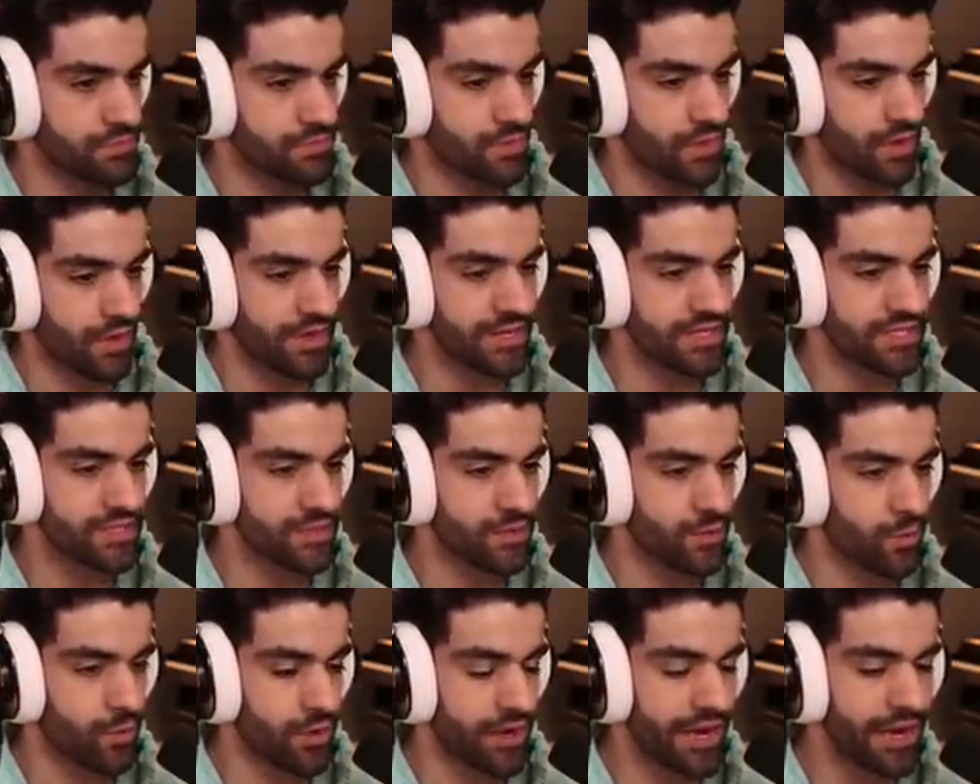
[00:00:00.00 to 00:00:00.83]
Because
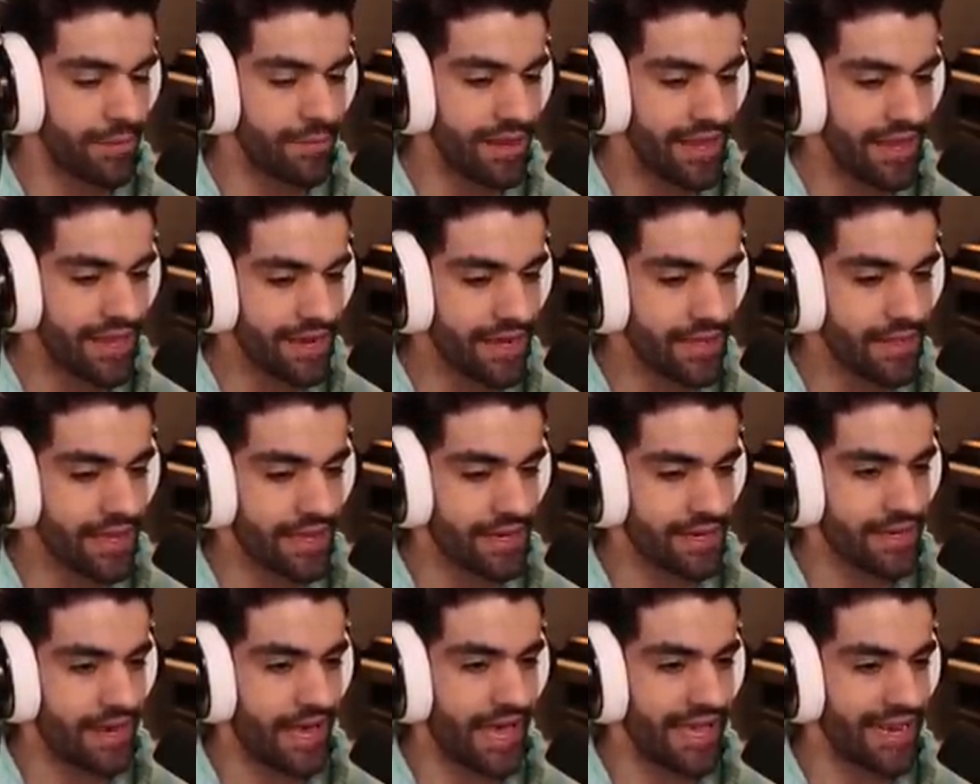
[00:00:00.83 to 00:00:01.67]
we're going to be hitting like
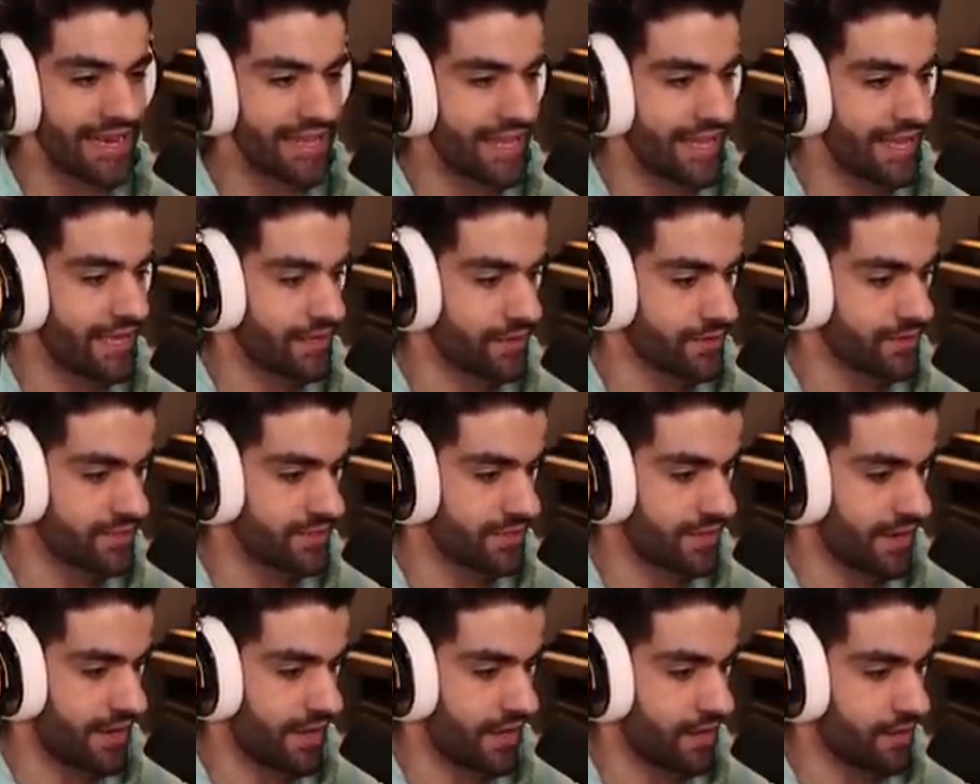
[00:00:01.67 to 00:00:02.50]
nine K kills
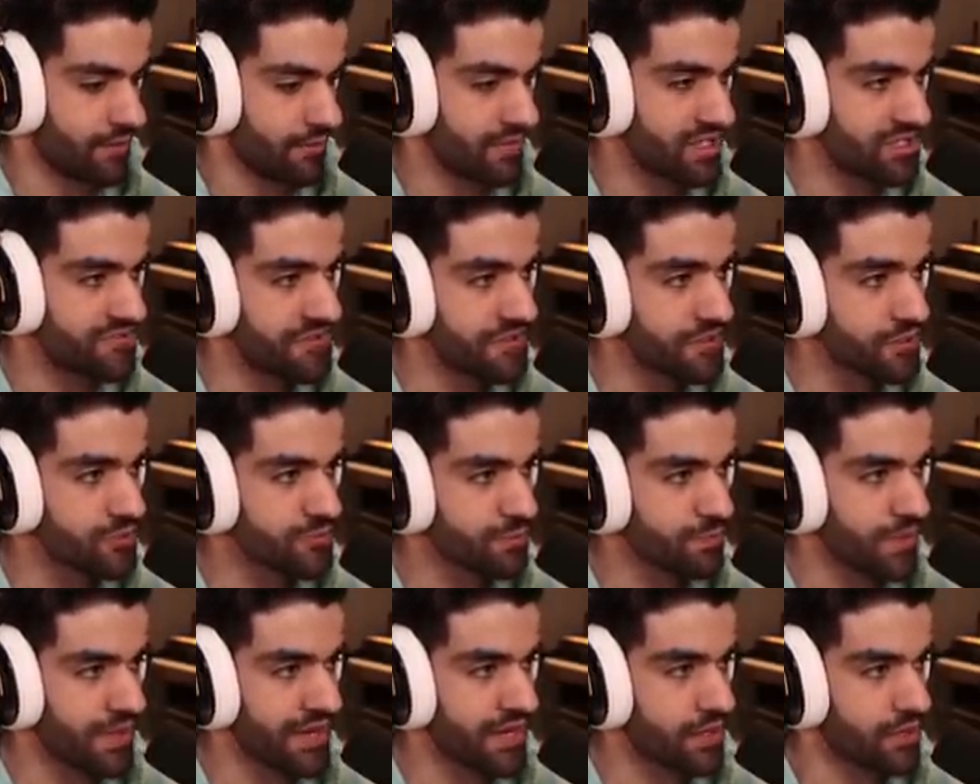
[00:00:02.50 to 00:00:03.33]
today, which feels
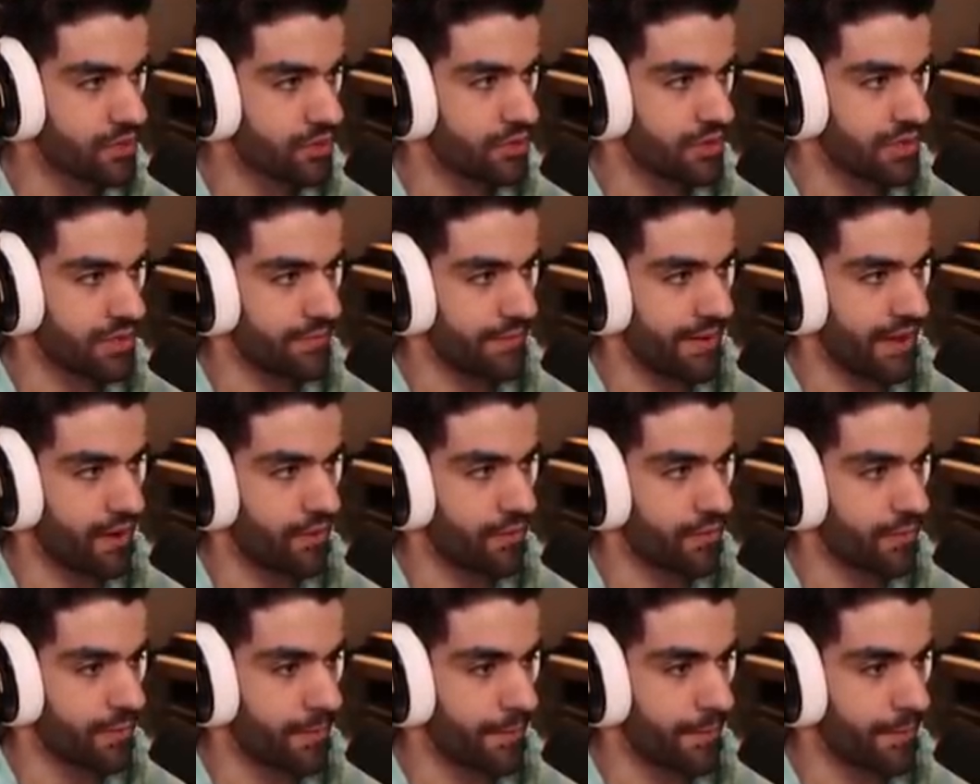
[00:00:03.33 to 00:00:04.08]
like a good amount.